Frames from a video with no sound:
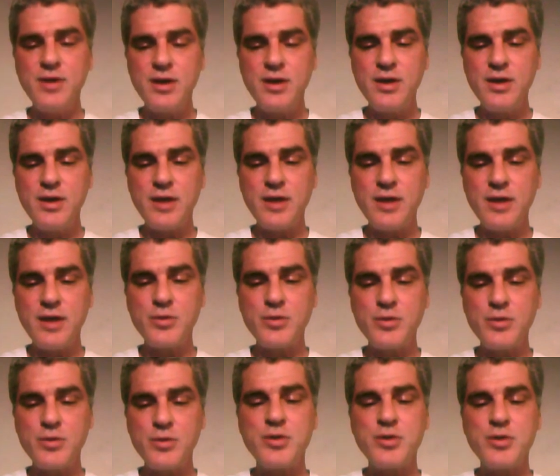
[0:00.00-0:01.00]
that it was
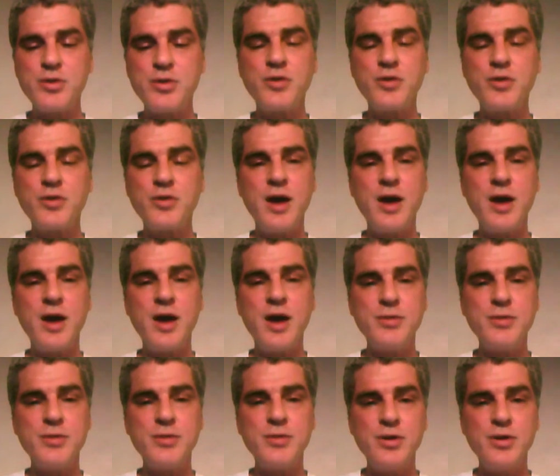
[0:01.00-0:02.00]
the
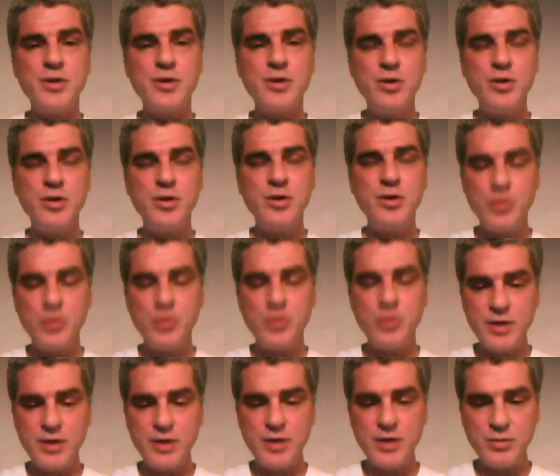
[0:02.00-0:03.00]
scribes who were
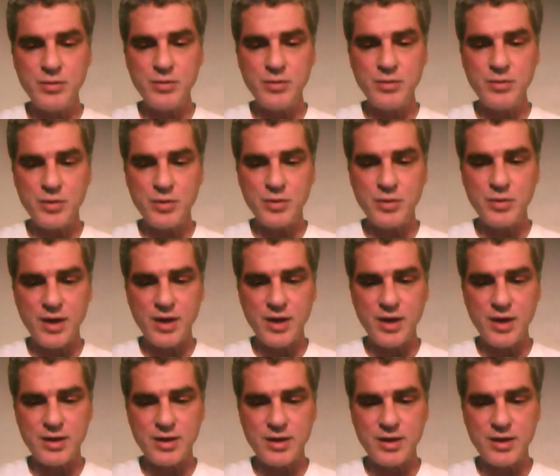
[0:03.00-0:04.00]
demon-possessed